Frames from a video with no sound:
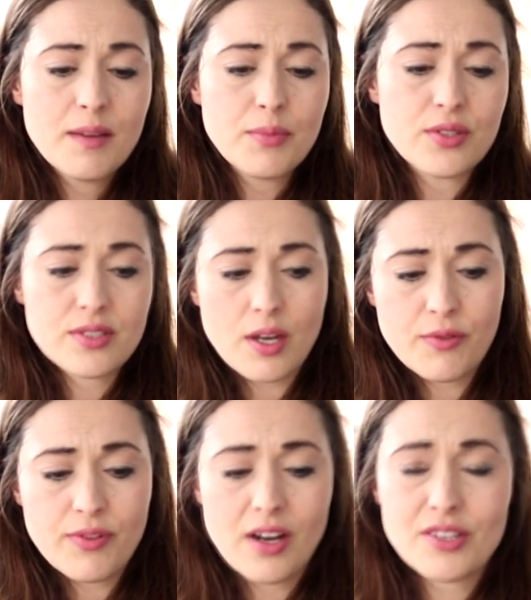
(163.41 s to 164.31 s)
But so
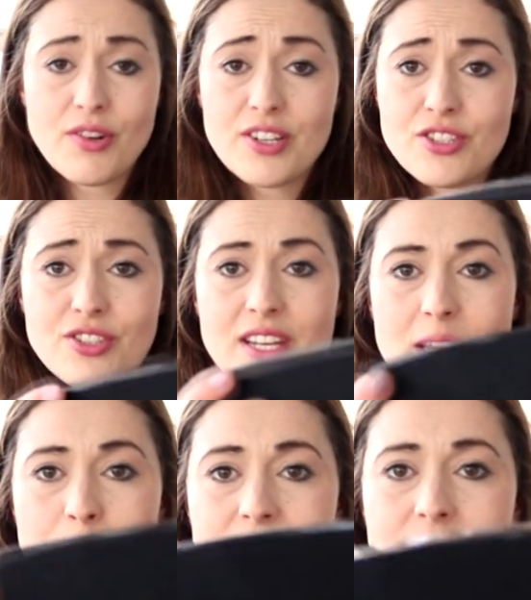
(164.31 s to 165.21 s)
far, so I should
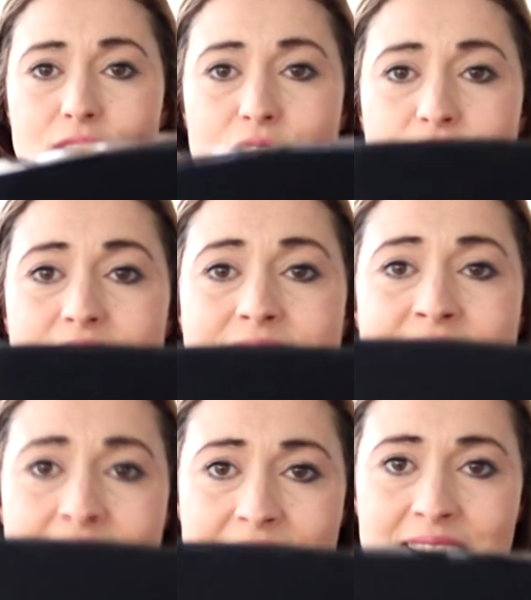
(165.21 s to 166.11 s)
keep it still so you can
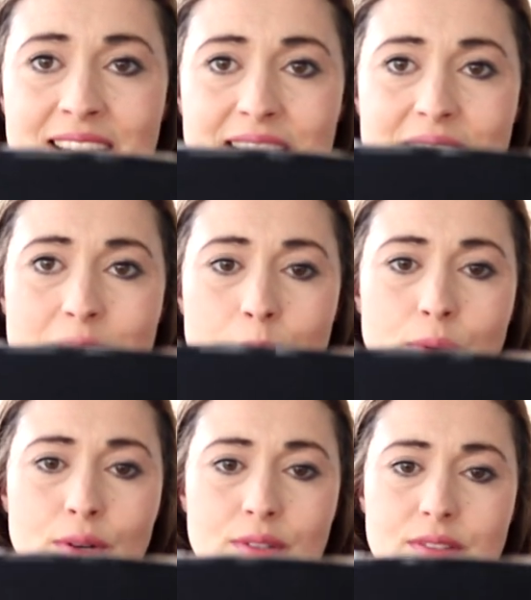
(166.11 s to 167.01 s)
see,
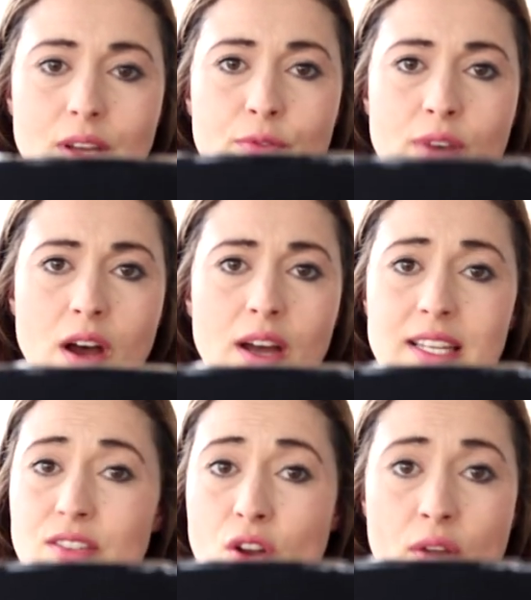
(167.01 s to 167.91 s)
but so far
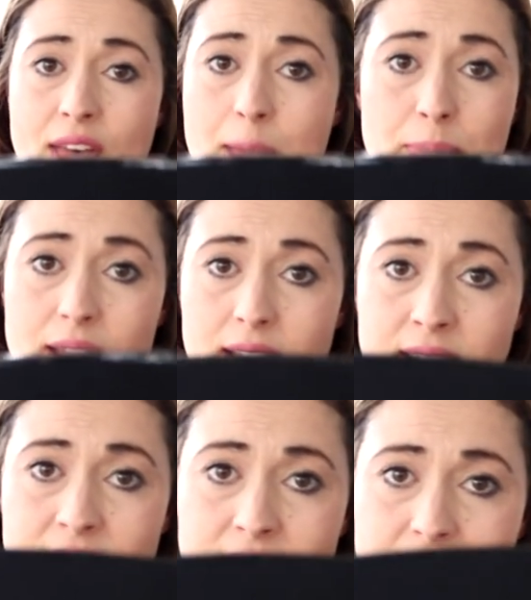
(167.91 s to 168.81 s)
it's not that big.
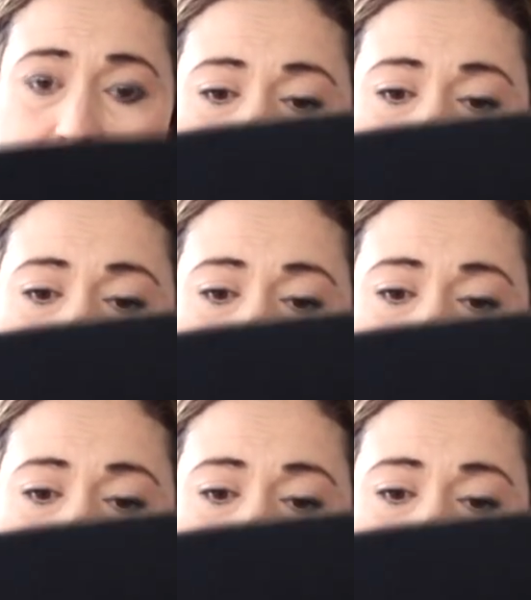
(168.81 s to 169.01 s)
In